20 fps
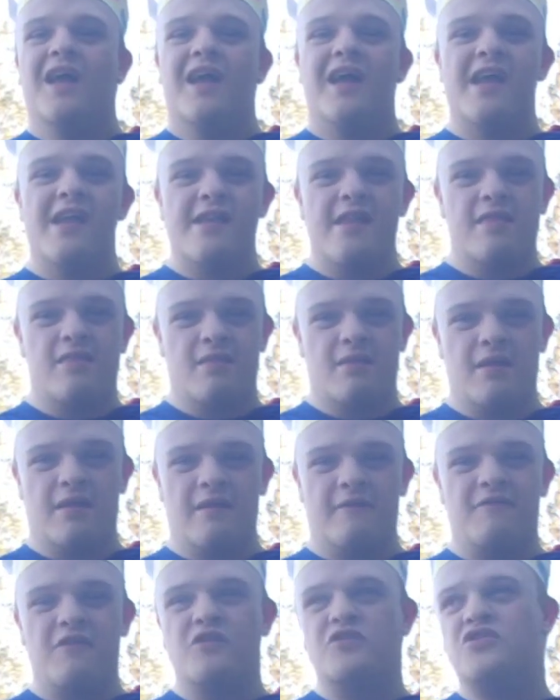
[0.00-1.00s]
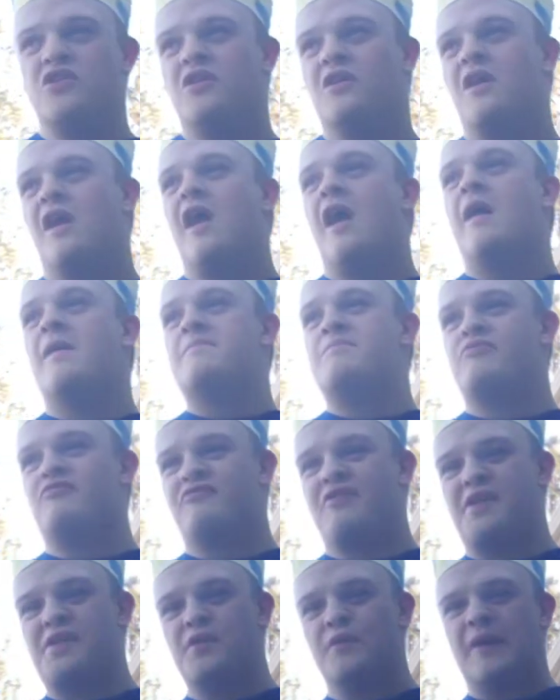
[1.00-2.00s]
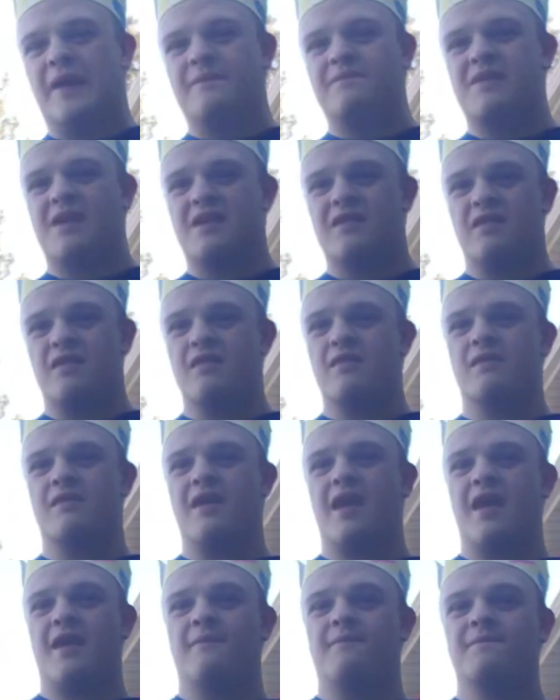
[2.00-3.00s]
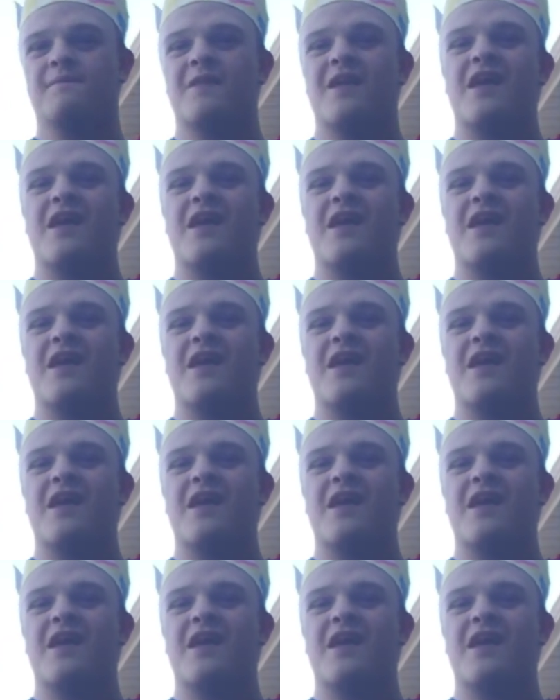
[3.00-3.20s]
And this is going to feature a brand new update to the game.